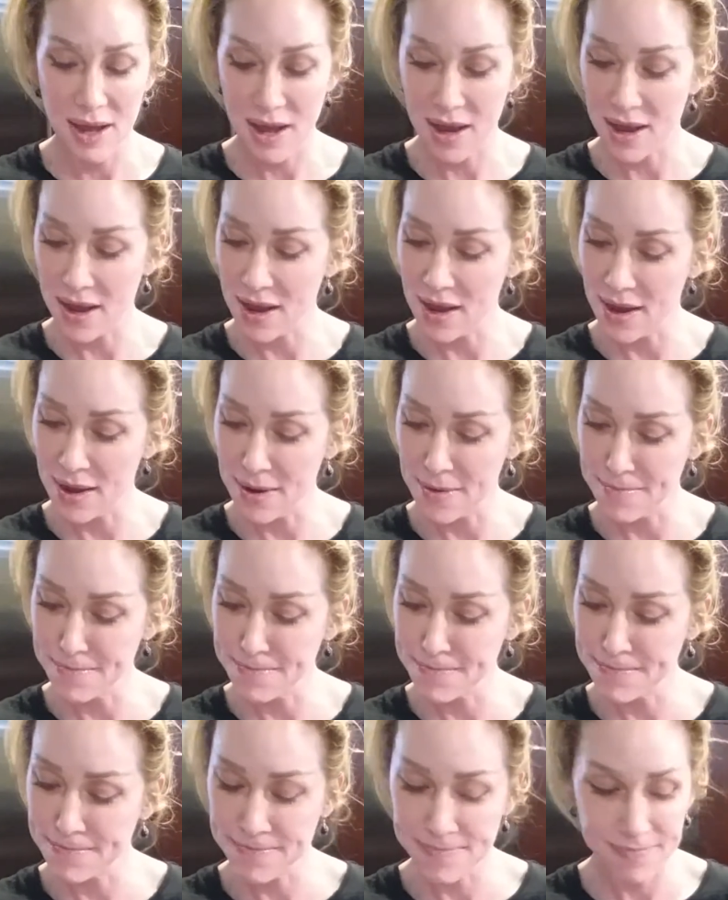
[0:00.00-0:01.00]

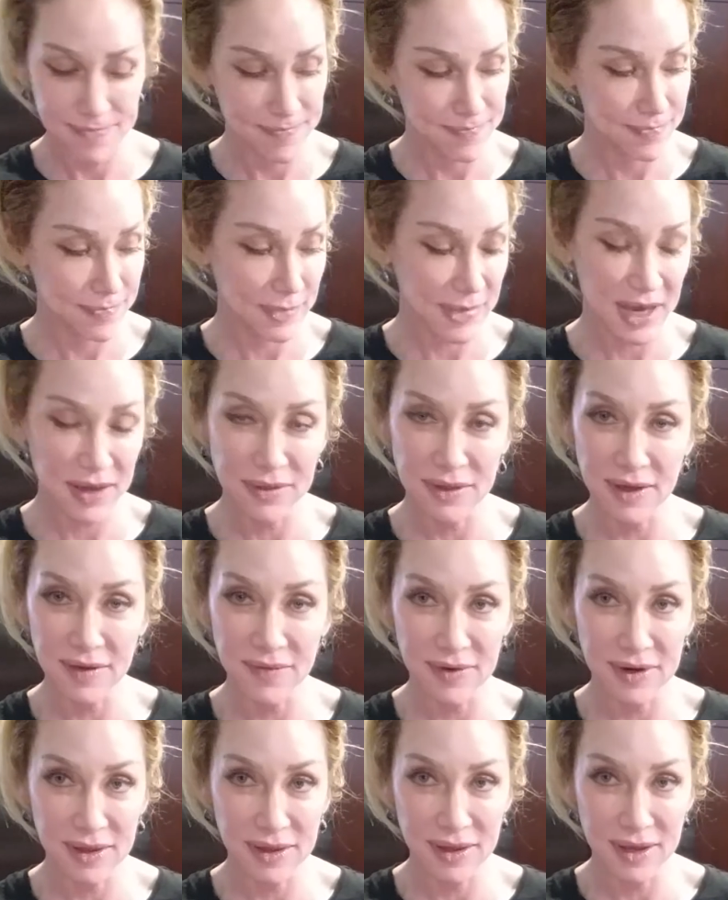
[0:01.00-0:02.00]
can't think of
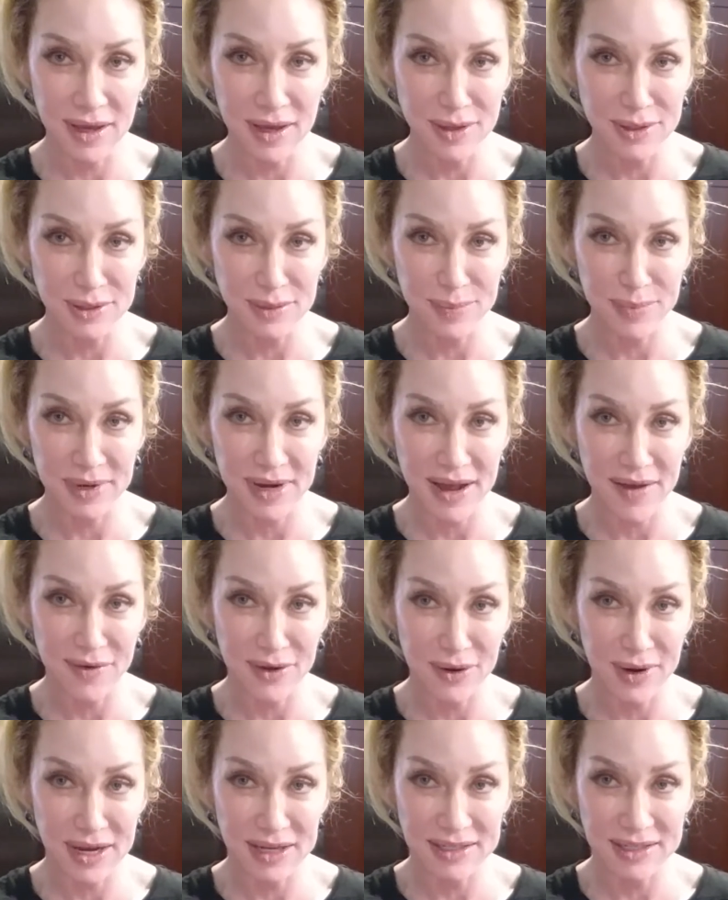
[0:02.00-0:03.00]
anything else. But have a
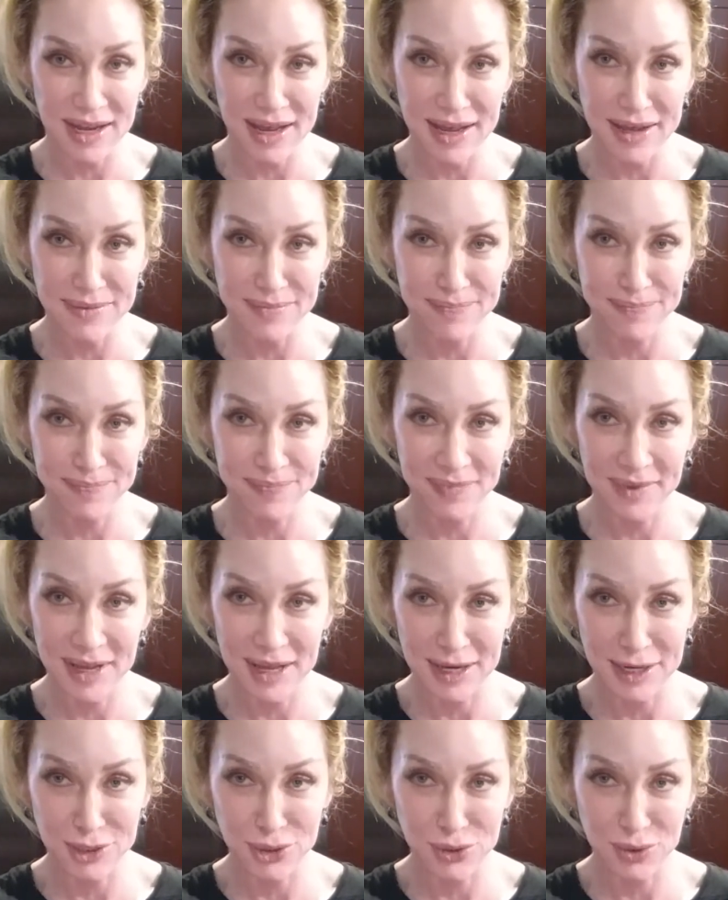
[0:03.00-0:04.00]
great day
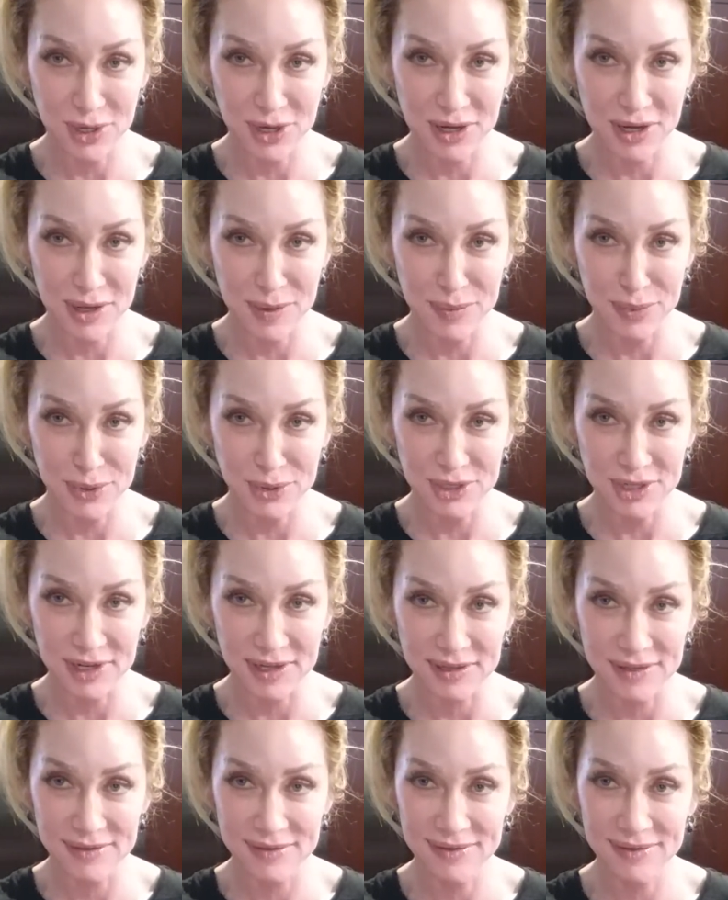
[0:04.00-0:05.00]
and enjoy your
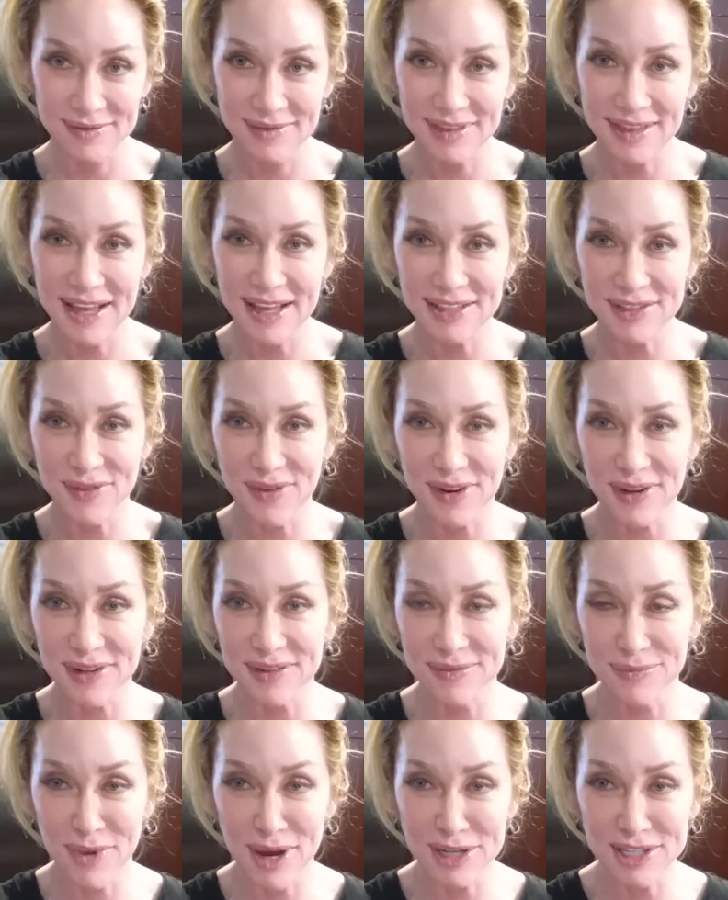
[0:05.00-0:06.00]
kombucha. Thanks
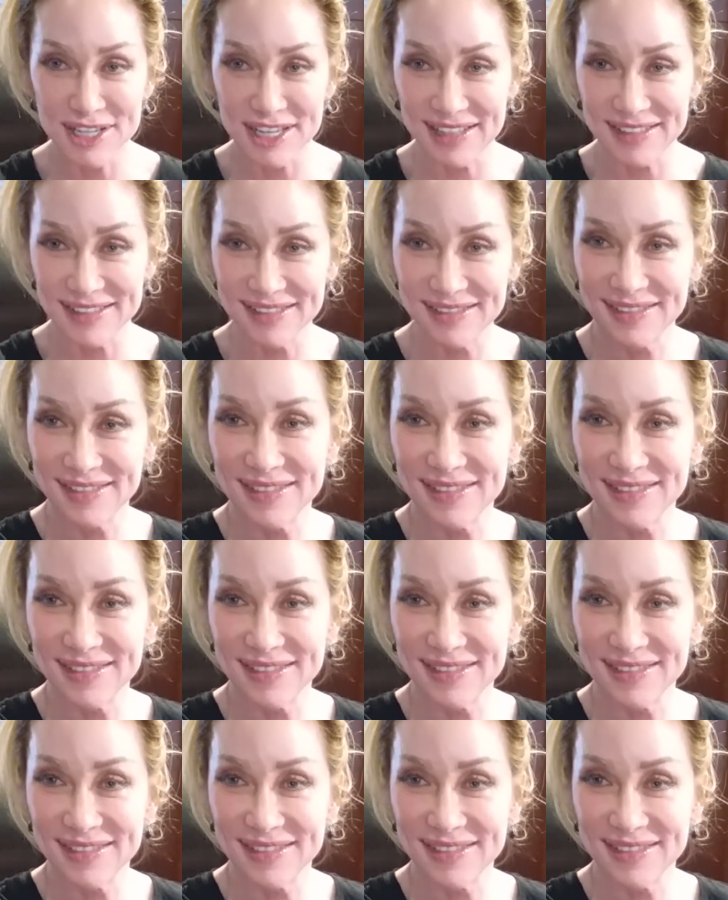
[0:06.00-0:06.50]
for watching.